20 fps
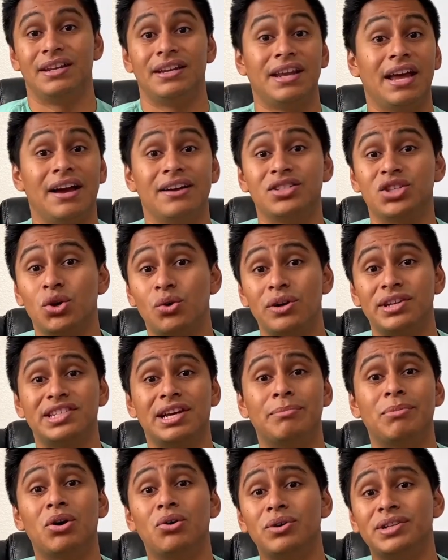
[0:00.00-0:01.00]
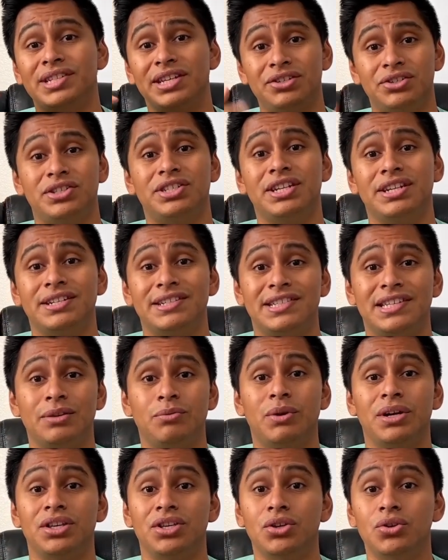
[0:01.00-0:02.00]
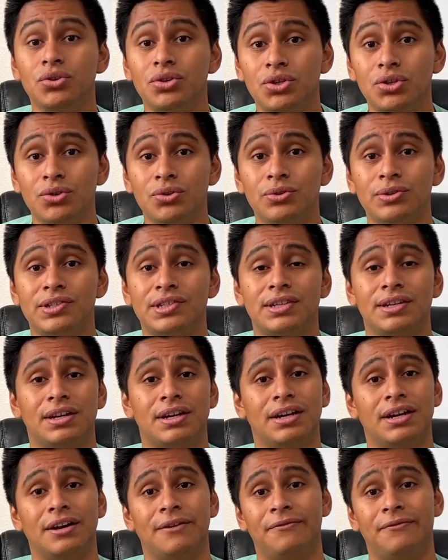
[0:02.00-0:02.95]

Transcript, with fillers: Now, as always, I'm always interested in see what you use uh,